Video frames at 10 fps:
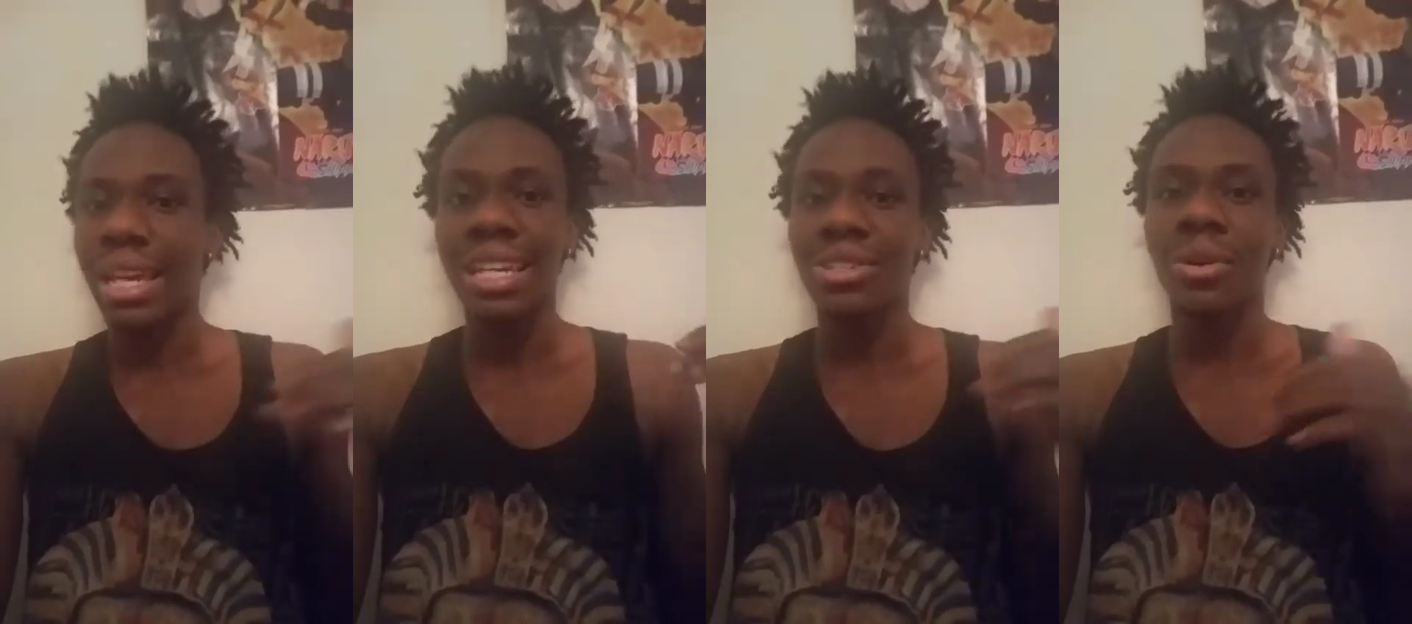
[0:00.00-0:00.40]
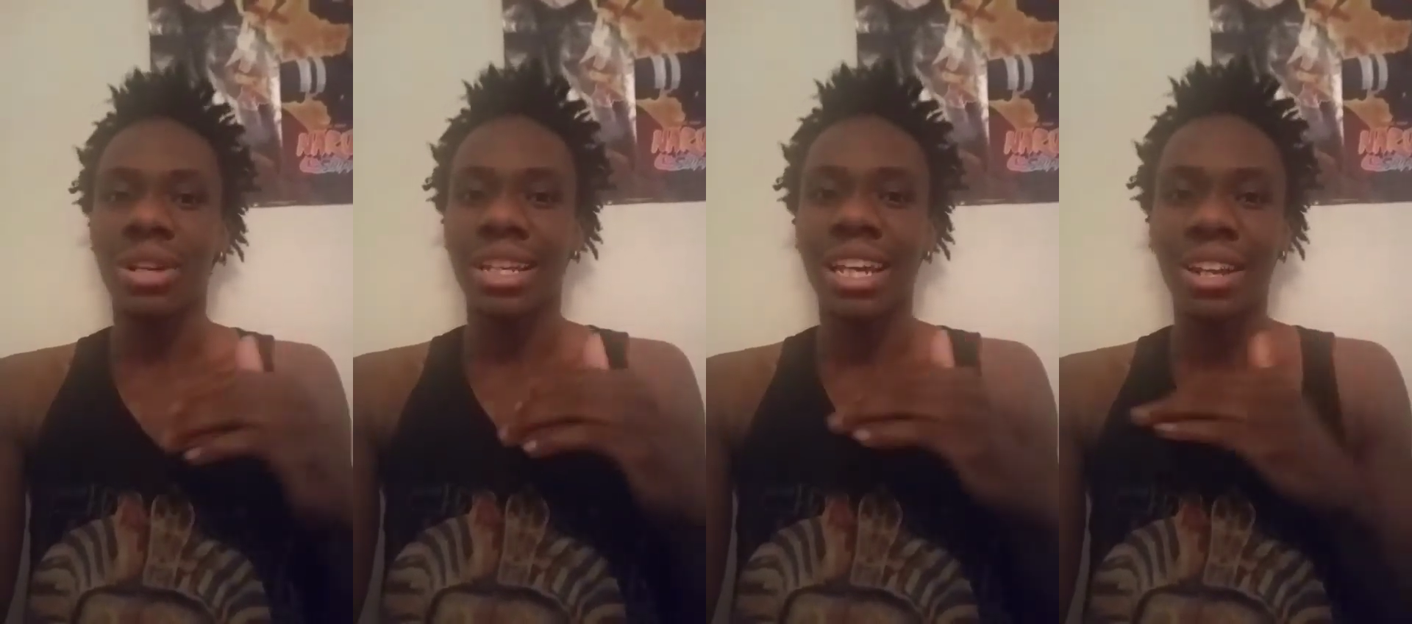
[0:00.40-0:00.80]
he's
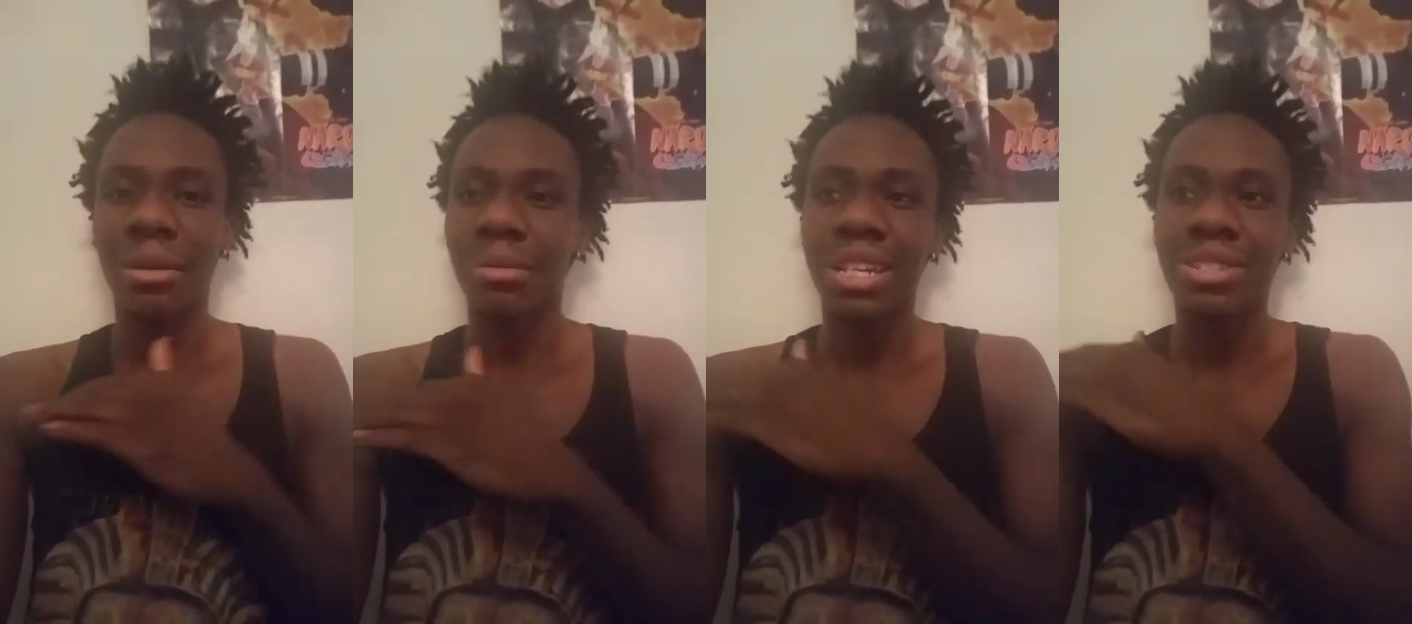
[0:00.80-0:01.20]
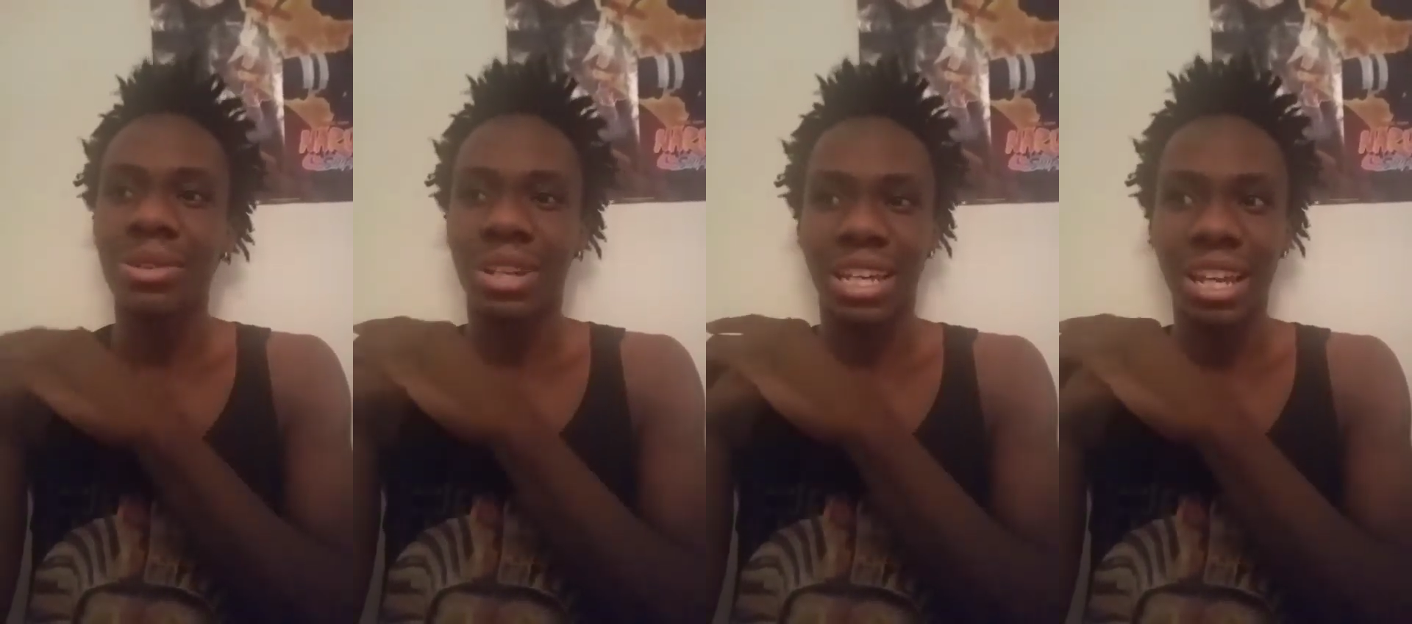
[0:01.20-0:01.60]
going to kill him. He's
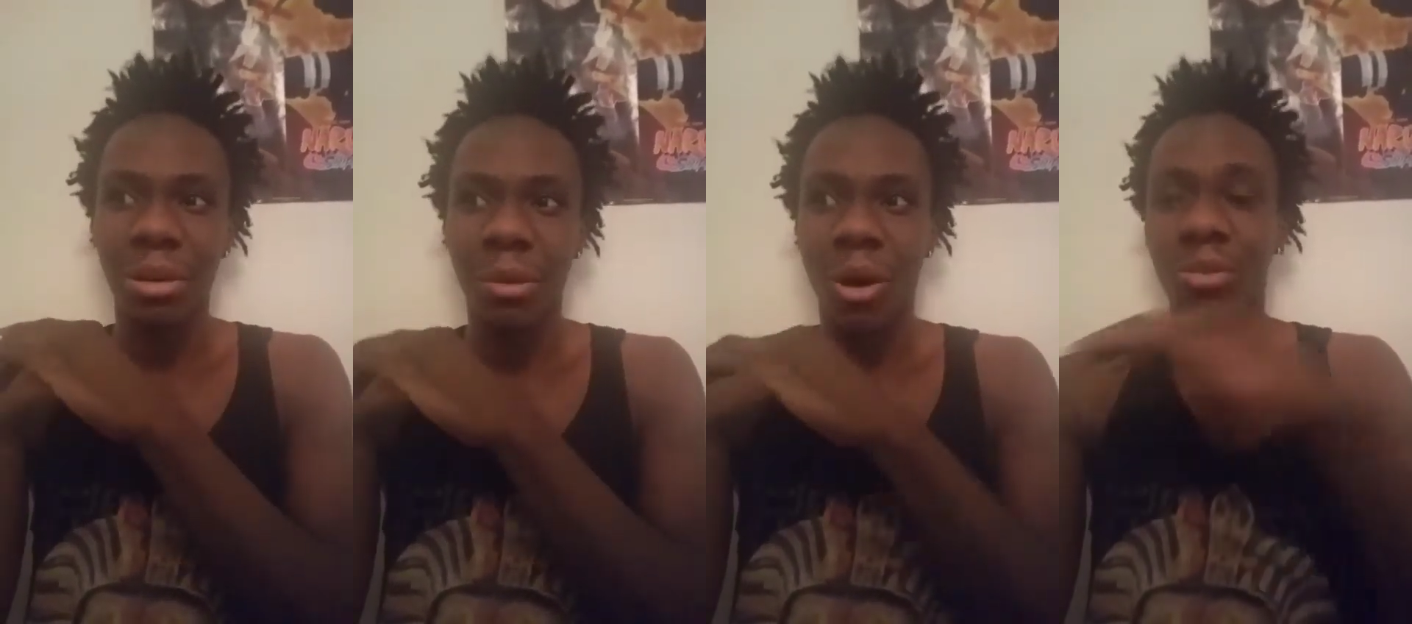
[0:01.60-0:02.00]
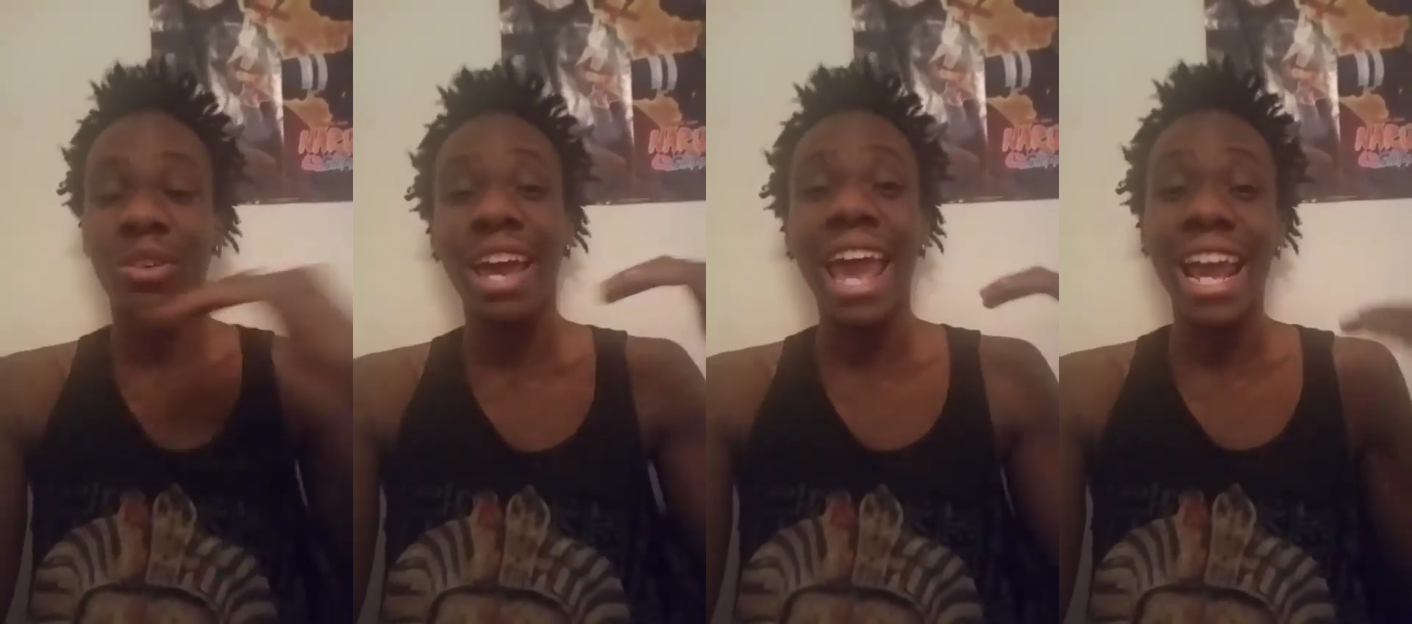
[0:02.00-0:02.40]
going to kill him off with